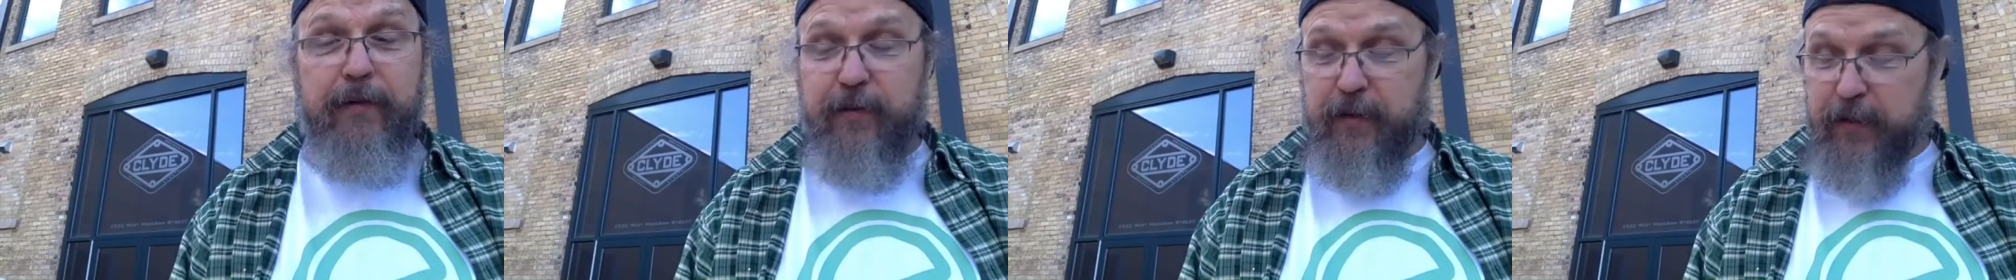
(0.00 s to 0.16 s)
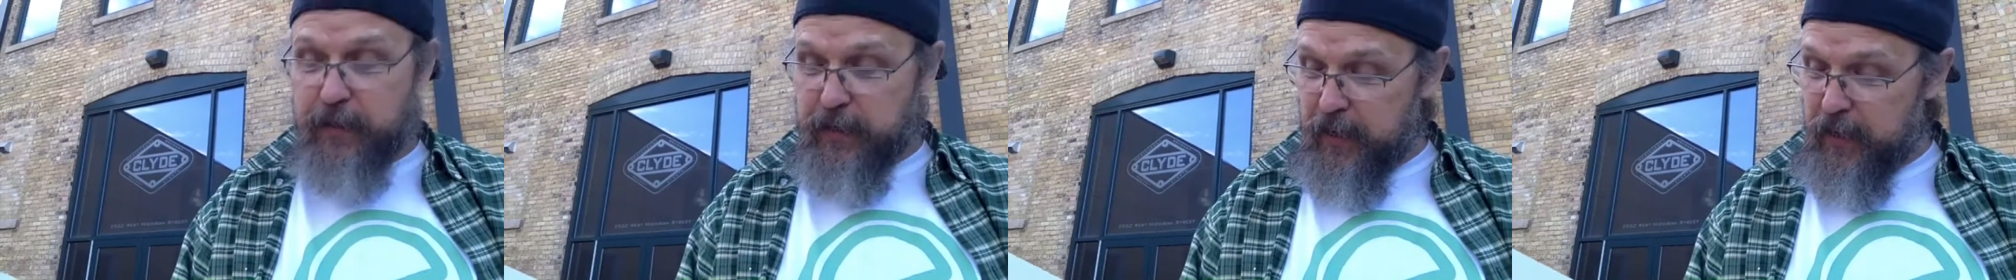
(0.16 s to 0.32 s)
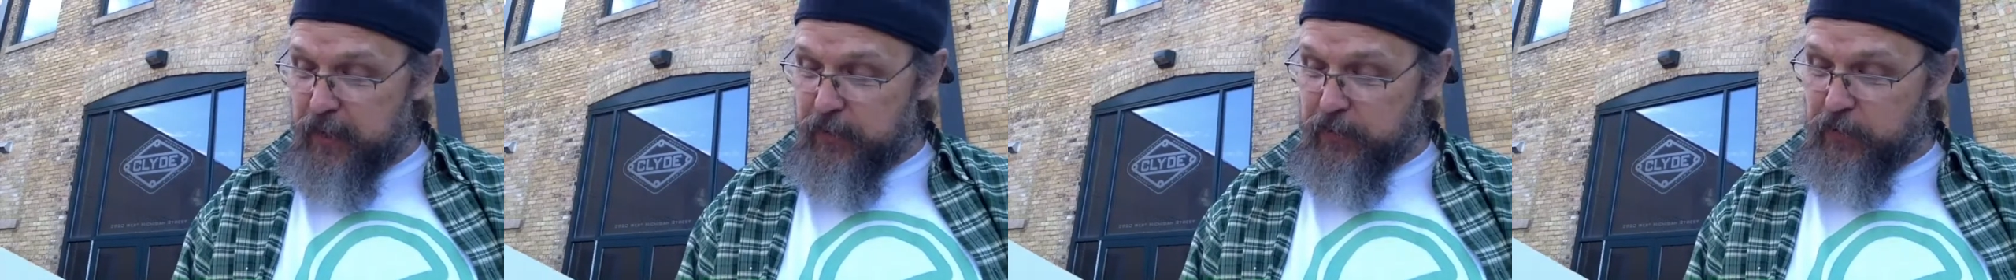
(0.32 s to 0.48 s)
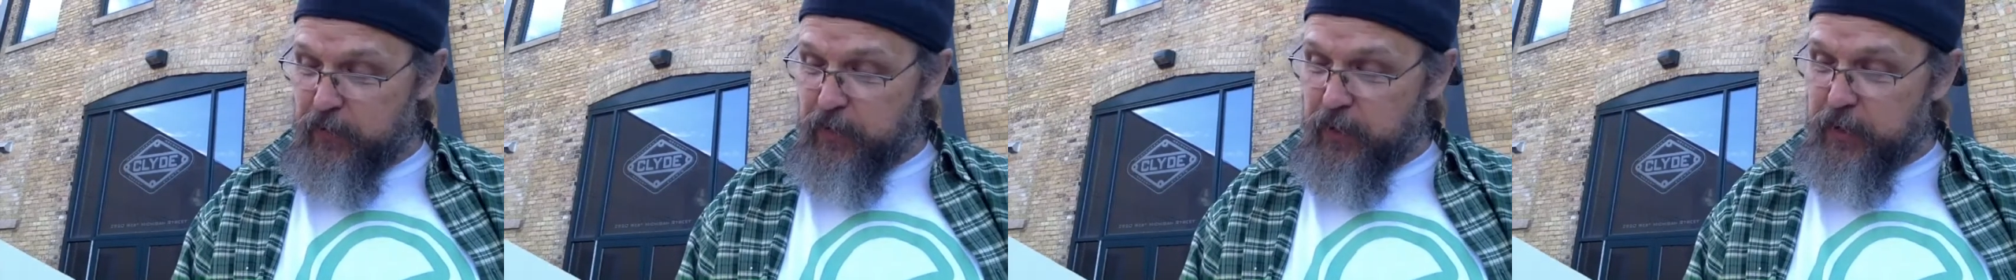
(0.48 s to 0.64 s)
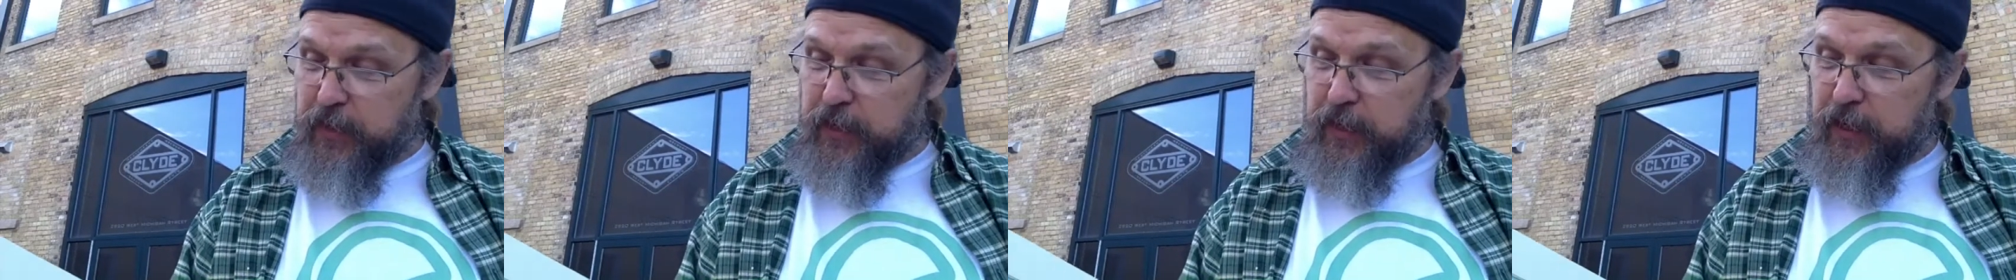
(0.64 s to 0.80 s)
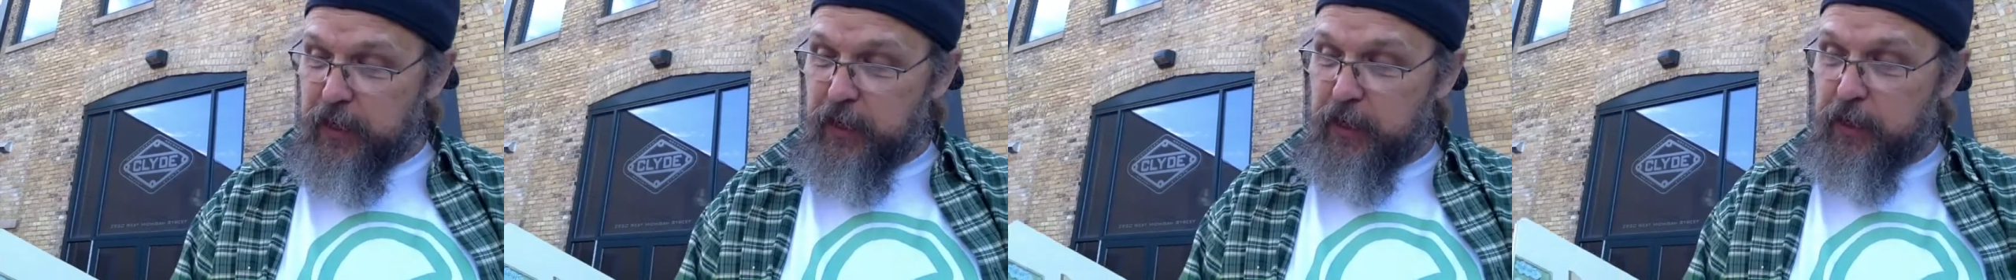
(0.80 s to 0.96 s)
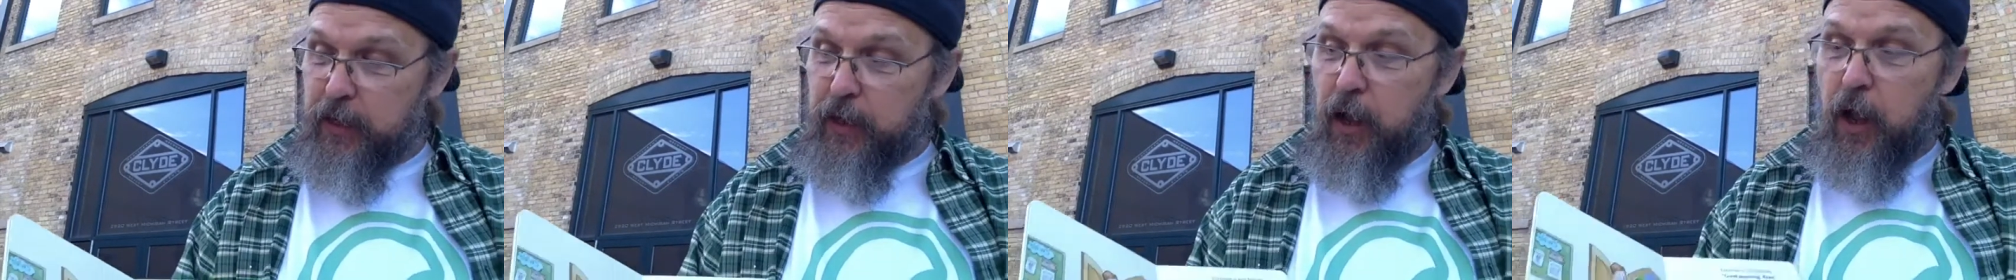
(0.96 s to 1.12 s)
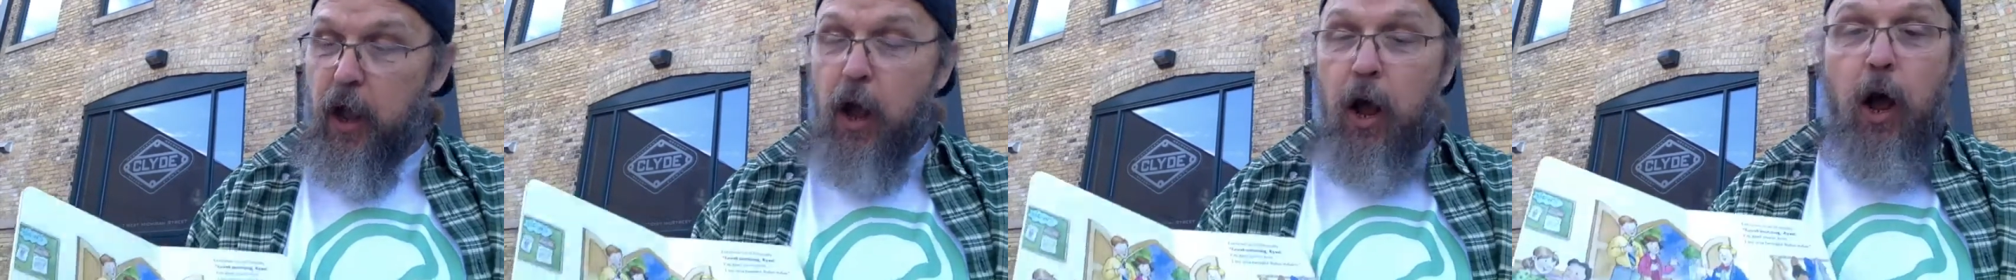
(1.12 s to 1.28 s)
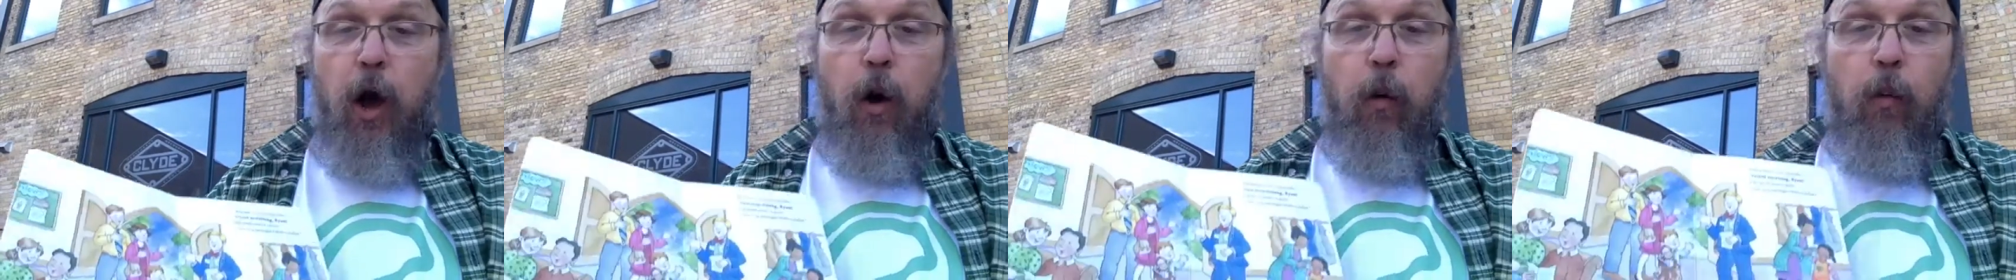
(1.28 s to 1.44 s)
together again.
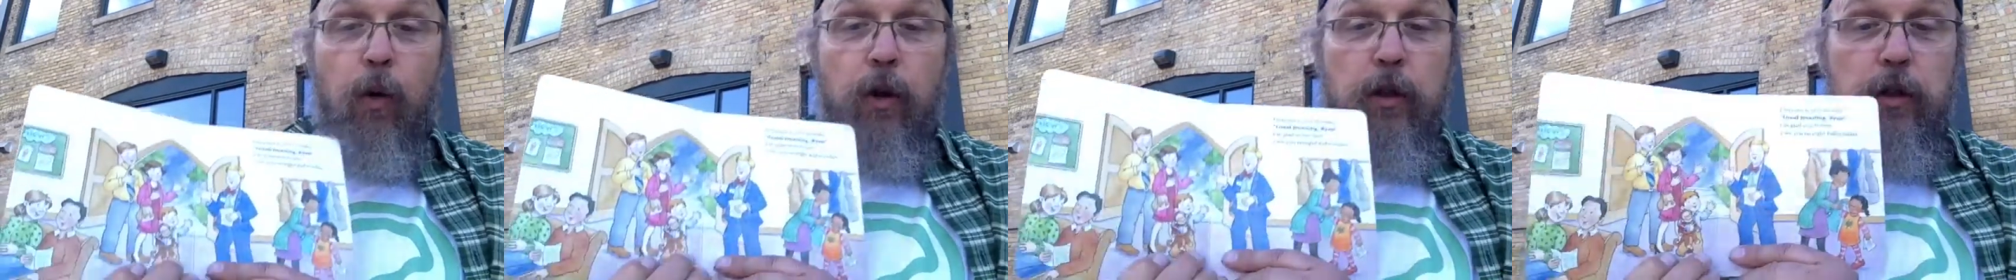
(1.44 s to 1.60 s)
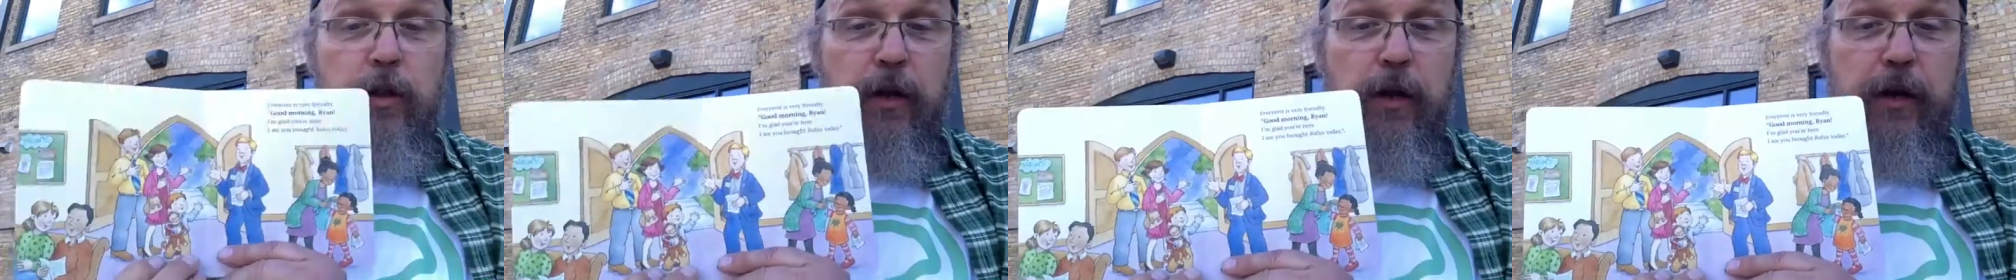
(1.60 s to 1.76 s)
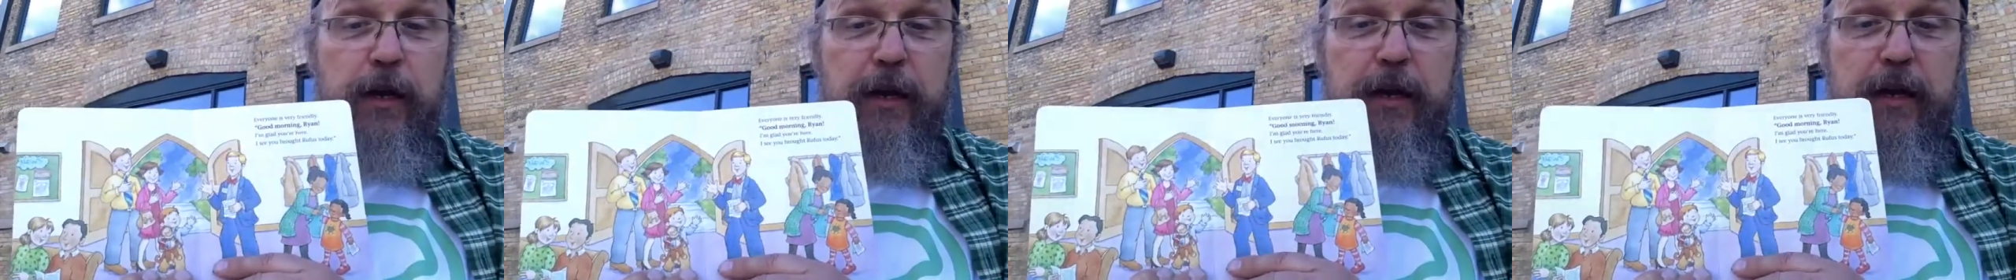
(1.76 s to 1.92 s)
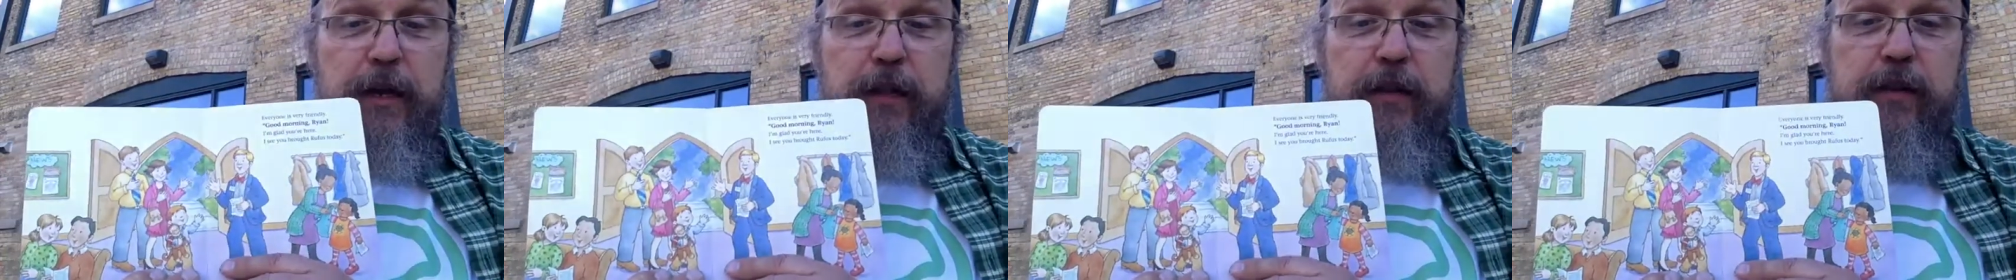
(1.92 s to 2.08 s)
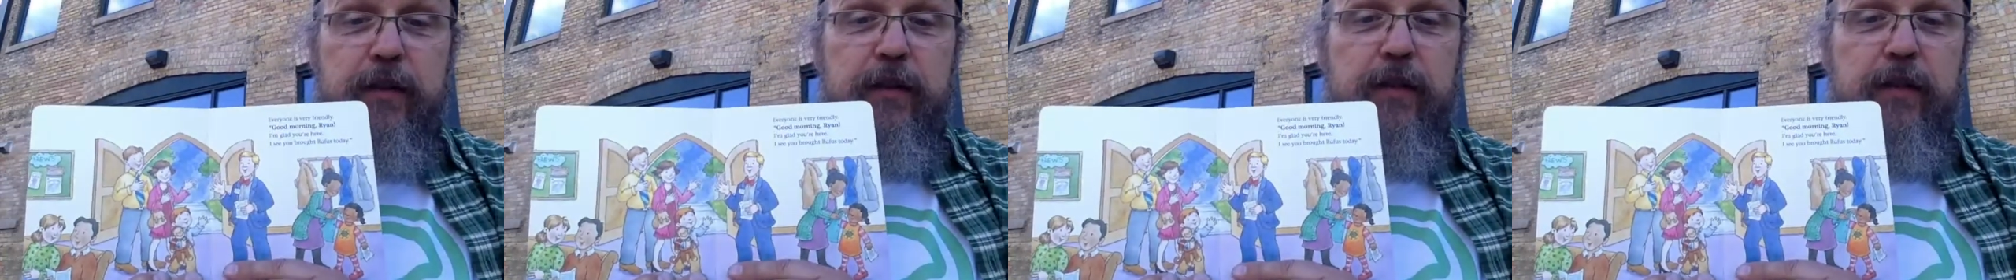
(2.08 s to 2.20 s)
Well, look at,